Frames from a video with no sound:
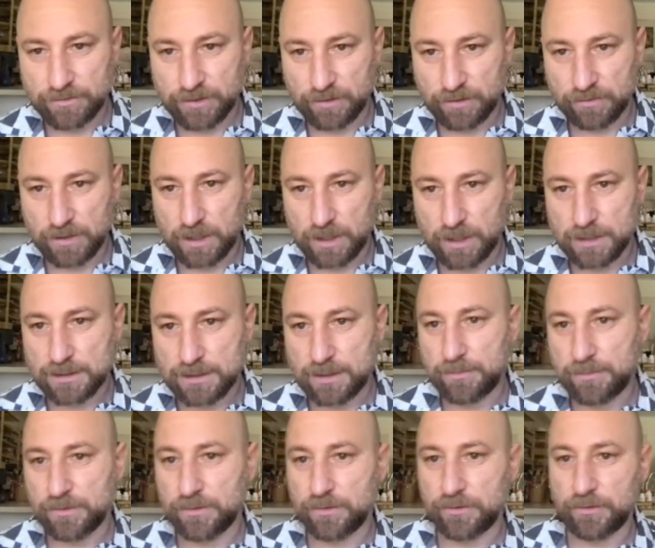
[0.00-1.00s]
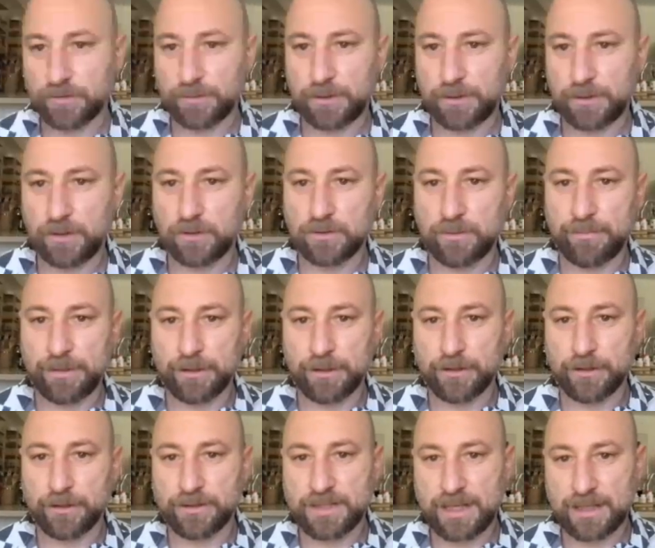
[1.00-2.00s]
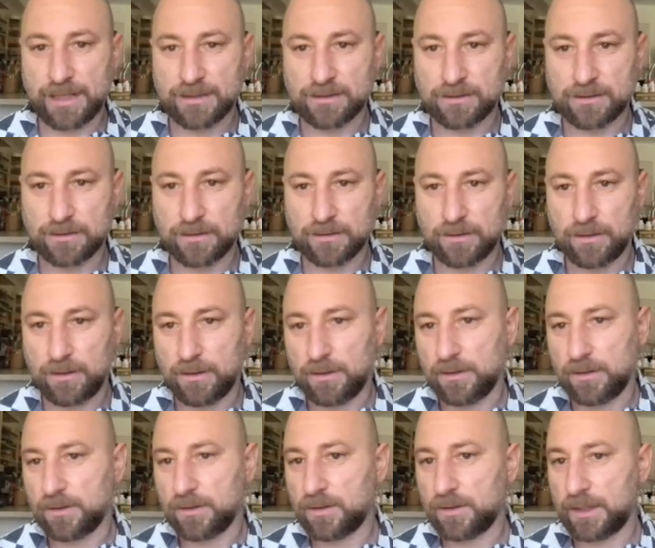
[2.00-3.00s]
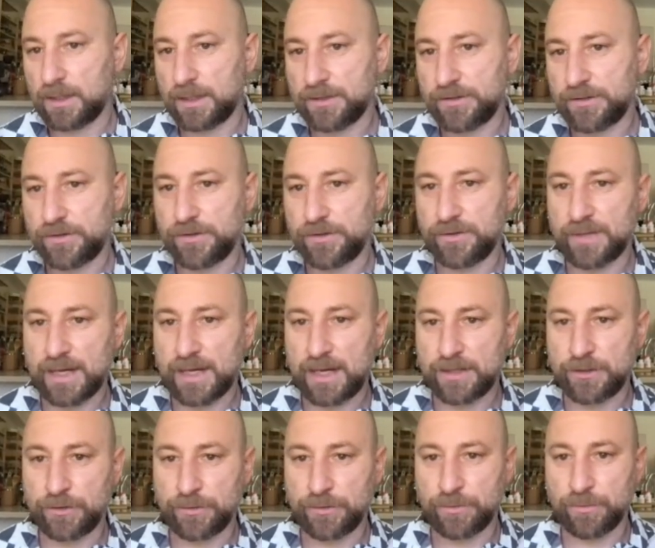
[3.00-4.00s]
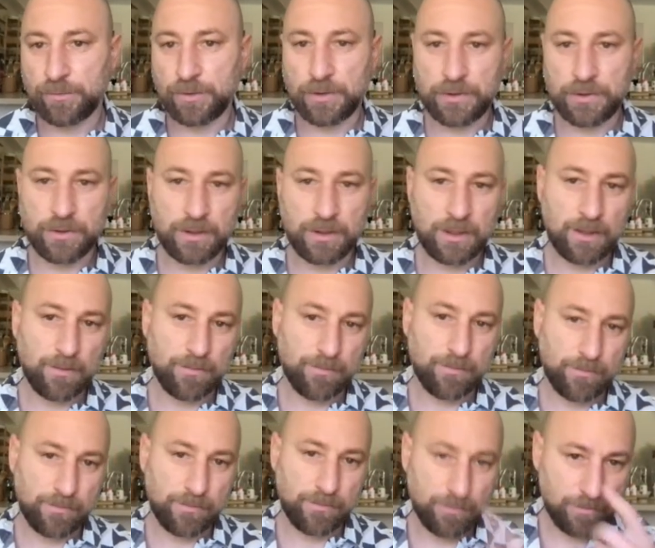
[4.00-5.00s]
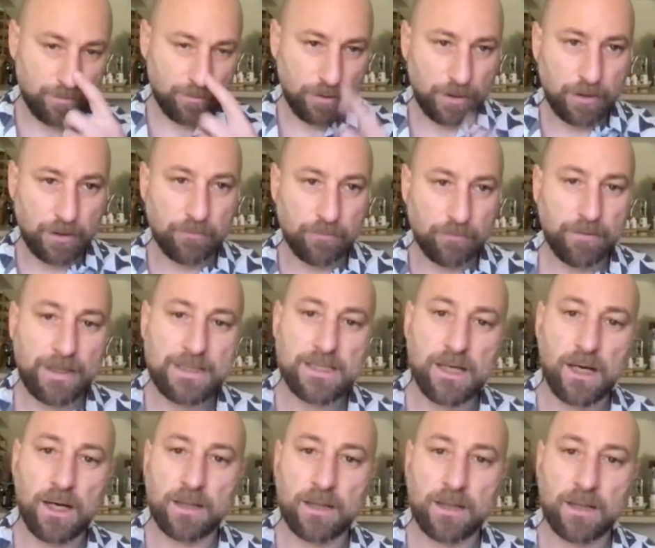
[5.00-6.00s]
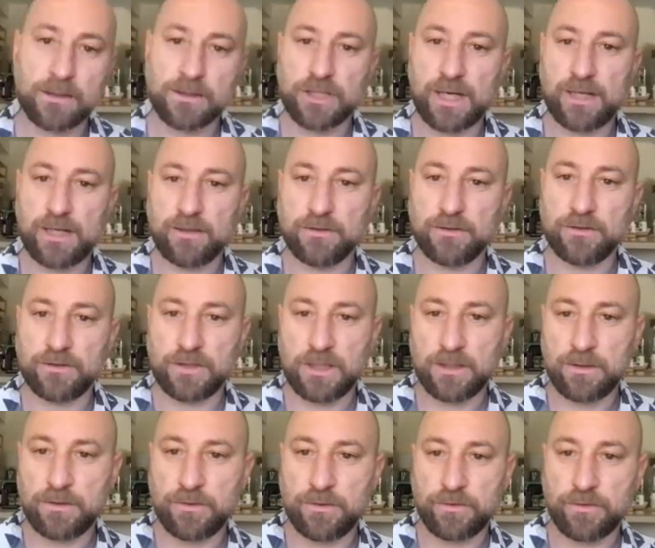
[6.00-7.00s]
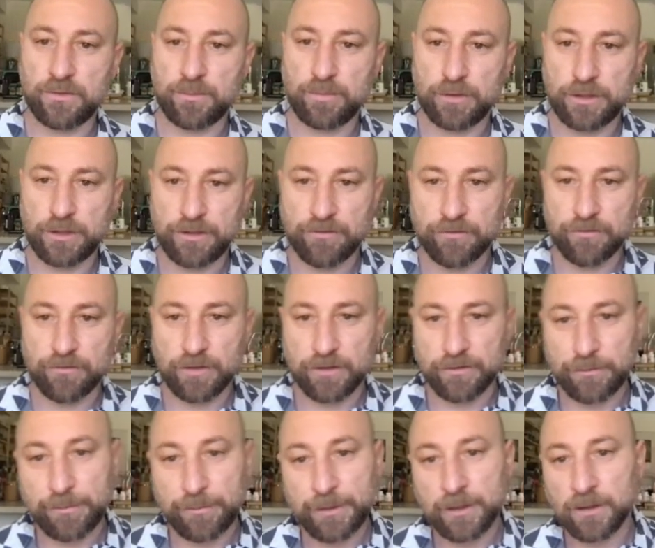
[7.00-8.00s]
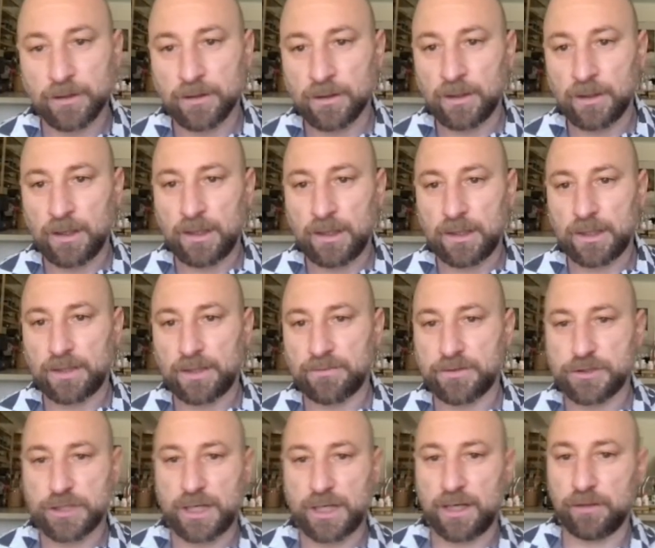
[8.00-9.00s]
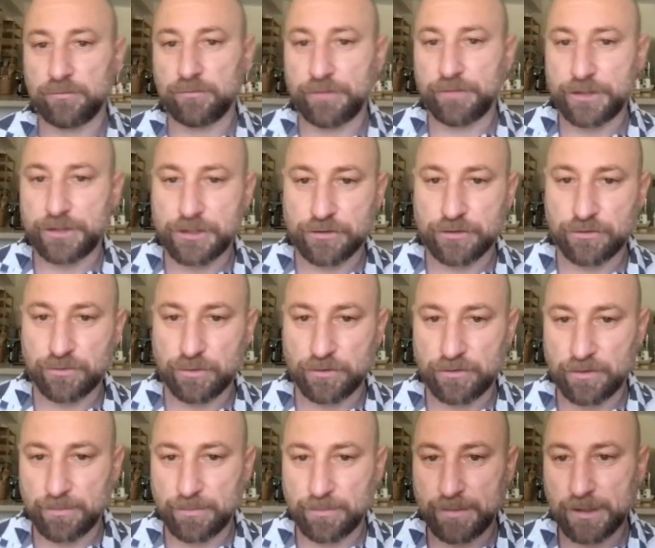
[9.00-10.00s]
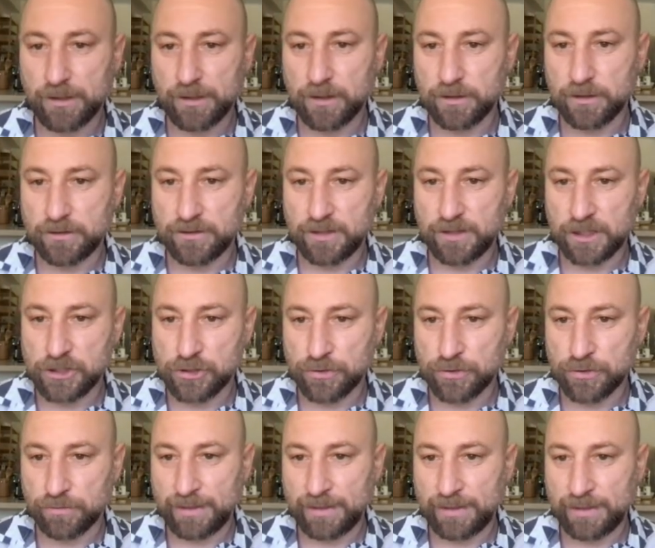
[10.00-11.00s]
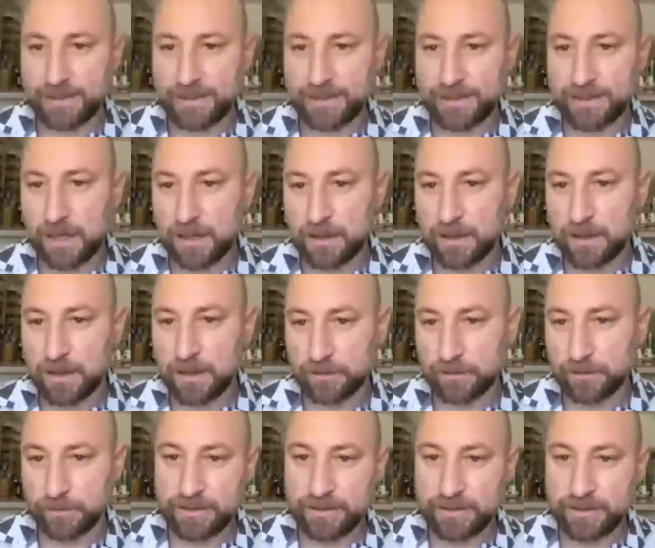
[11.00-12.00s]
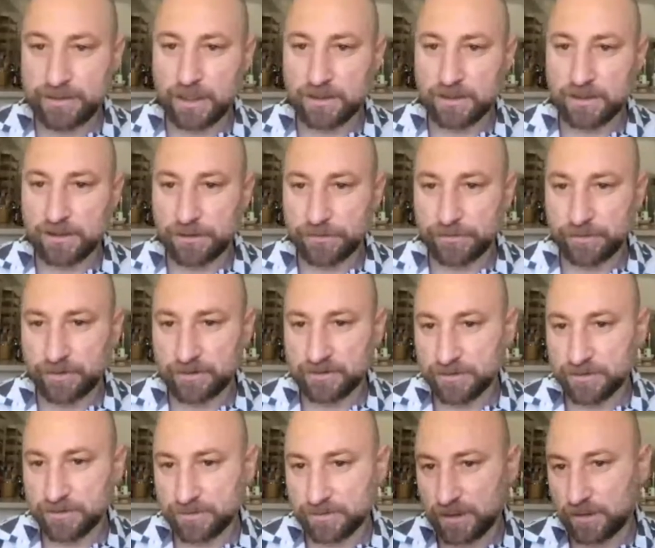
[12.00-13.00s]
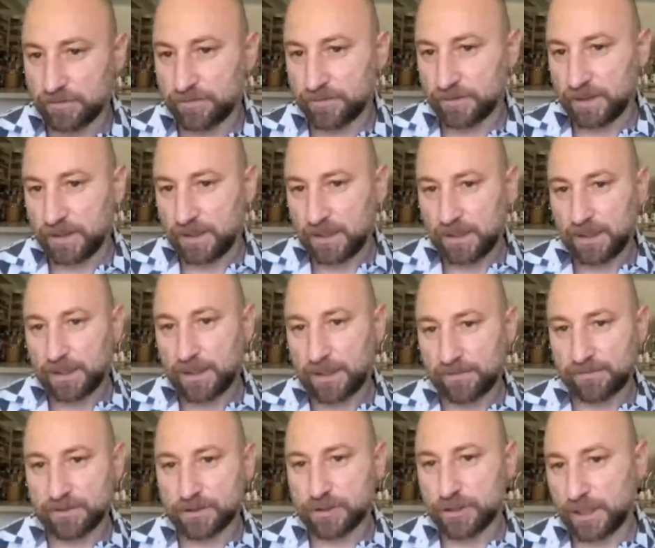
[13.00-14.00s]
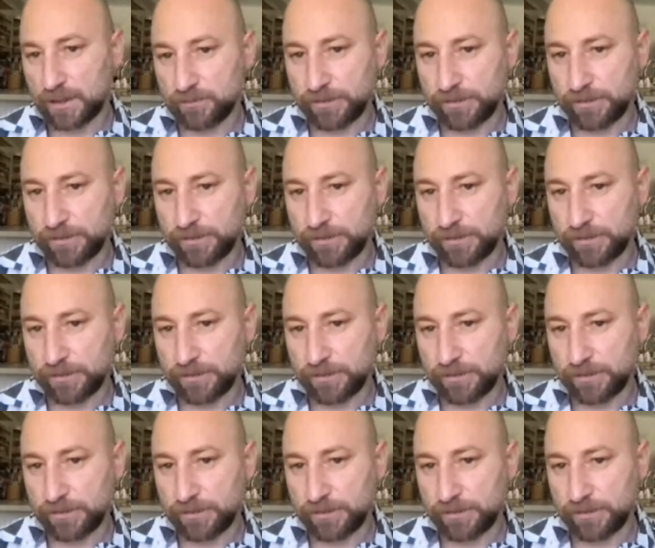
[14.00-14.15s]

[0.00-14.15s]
Origins of self-concept, there's something called the mirror test. And to do that, you would put a red dot on the child's nose and put it in front of a mirror. If the child reaches towards the mirror to touch the red dot, the red spot, no sense of self.